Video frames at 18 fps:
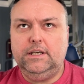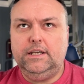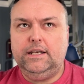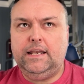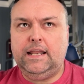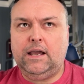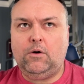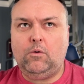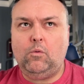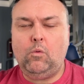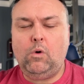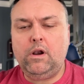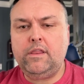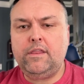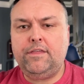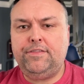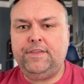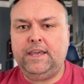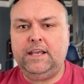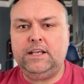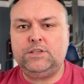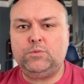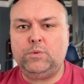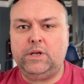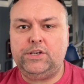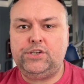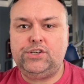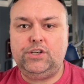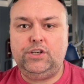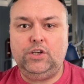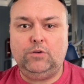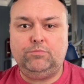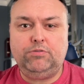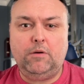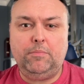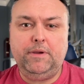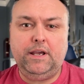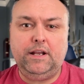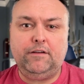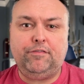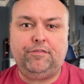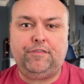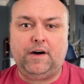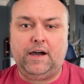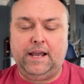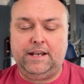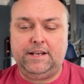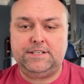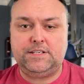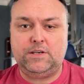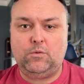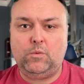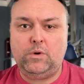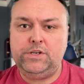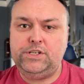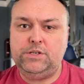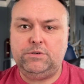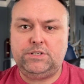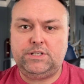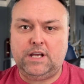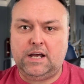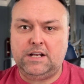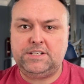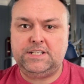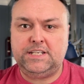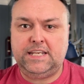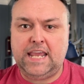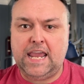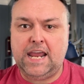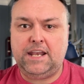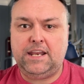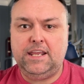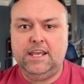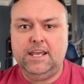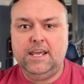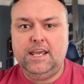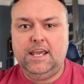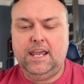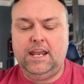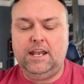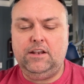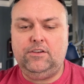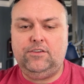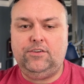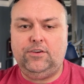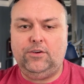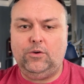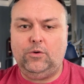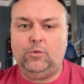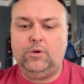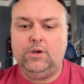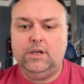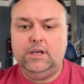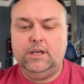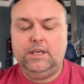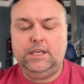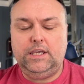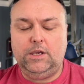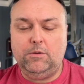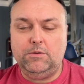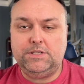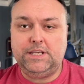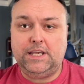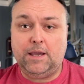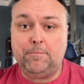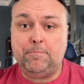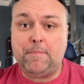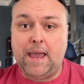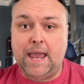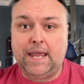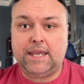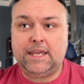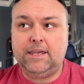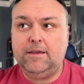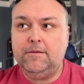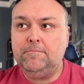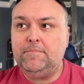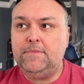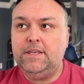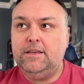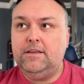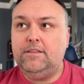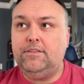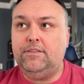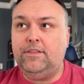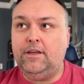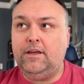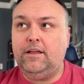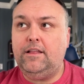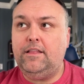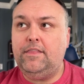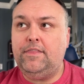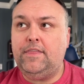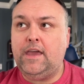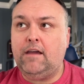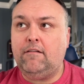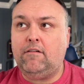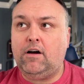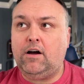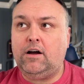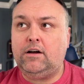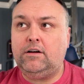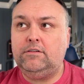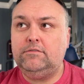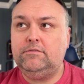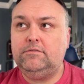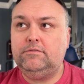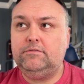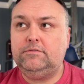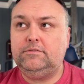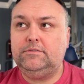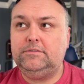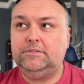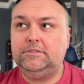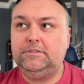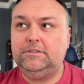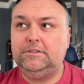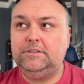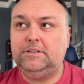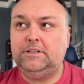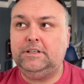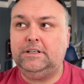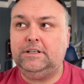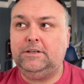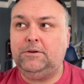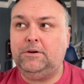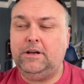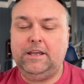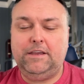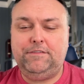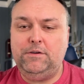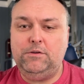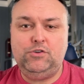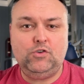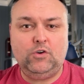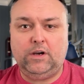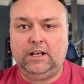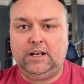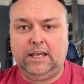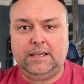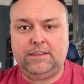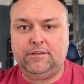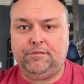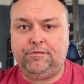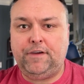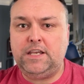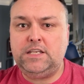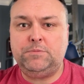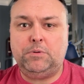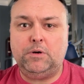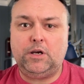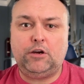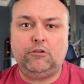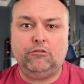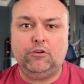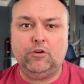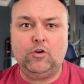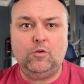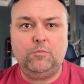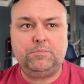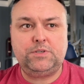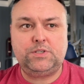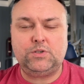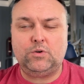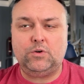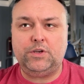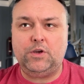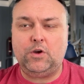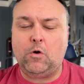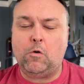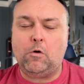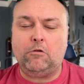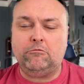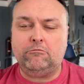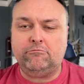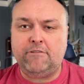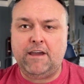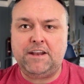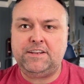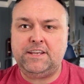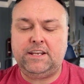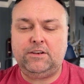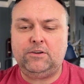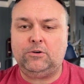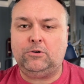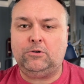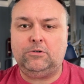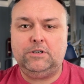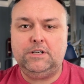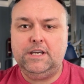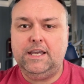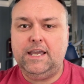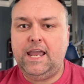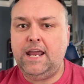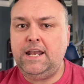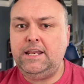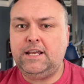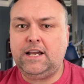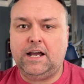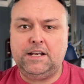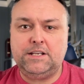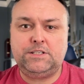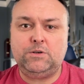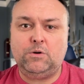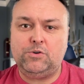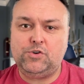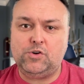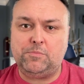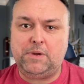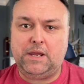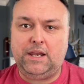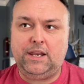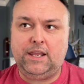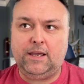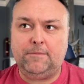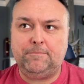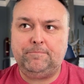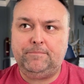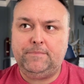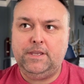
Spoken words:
Now, one of the things which you're probably going to find is that once you start to get into using a Mac, that there are, if you join like the Facebook groups or you go on Reddit or any kind of social media,